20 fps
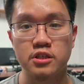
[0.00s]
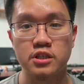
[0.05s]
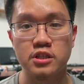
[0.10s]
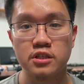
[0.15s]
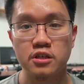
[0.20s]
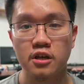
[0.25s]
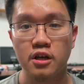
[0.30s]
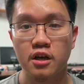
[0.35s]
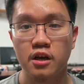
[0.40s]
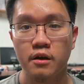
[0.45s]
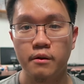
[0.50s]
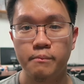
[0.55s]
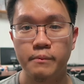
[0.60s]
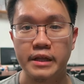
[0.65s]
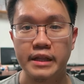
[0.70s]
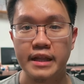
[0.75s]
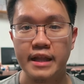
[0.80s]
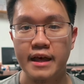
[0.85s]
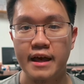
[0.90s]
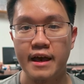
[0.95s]
because,
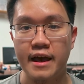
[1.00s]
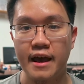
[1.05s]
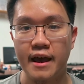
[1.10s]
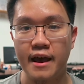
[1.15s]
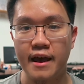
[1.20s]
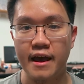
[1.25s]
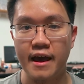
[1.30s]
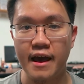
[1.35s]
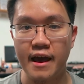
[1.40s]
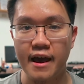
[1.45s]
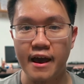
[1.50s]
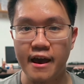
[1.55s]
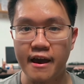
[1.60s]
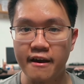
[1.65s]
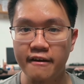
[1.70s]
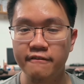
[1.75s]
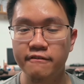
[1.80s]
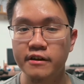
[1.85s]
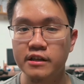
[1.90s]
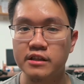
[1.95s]
I mean,
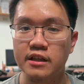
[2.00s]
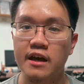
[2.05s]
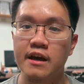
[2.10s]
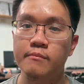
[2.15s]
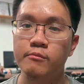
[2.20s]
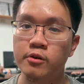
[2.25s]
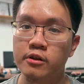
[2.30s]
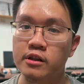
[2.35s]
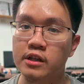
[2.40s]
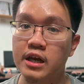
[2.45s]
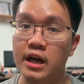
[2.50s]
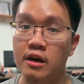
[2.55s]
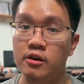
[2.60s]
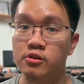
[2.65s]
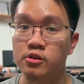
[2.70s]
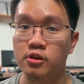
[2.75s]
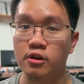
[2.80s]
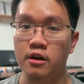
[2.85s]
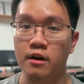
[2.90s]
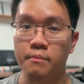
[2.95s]
every time you
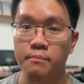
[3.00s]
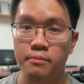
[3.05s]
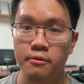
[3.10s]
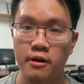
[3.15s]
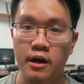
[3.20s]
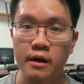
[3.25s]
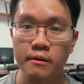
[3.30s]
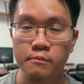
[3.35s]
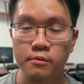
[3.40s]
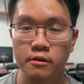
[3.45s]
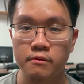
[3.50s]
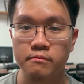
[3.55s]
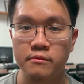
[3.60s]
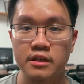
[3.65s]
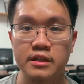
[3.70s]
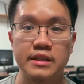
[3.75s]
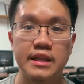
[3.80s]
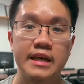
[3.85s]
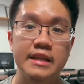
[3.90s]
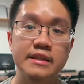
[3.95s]
encounter a
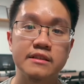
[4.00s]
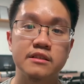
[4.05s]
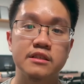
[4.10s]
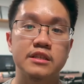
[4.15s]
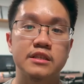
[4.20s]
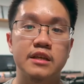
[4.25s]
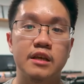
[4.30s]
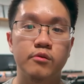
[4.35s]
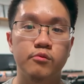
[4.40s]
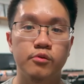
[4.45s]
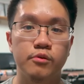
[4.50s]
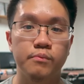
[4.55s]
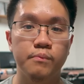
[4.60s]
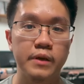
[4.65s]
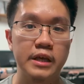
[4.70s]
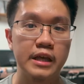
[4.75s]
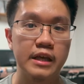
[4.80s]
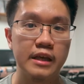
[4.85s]
problem, the tendency